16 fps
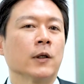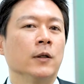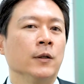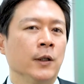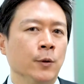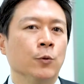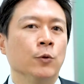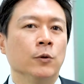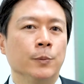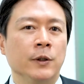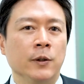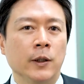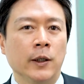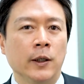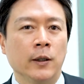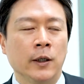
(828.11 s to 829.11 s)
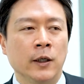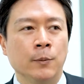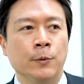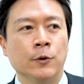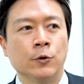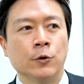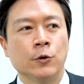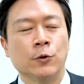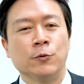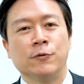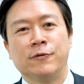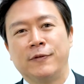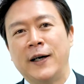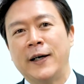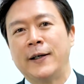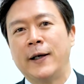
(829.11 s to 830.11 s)
they will be able to
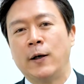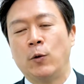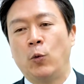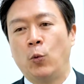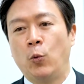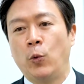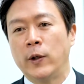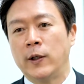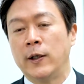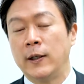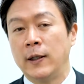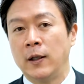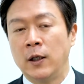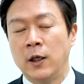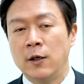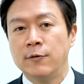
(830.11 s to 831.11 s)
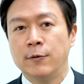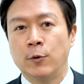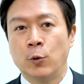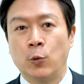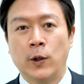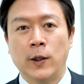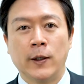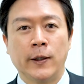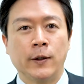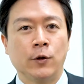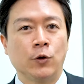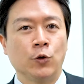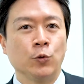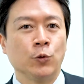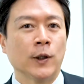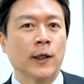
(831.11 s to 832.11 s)
find out what they love or what they
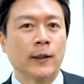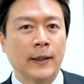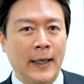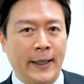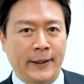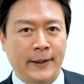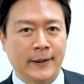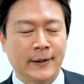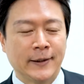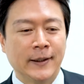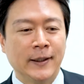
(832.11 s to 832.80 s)
do not like.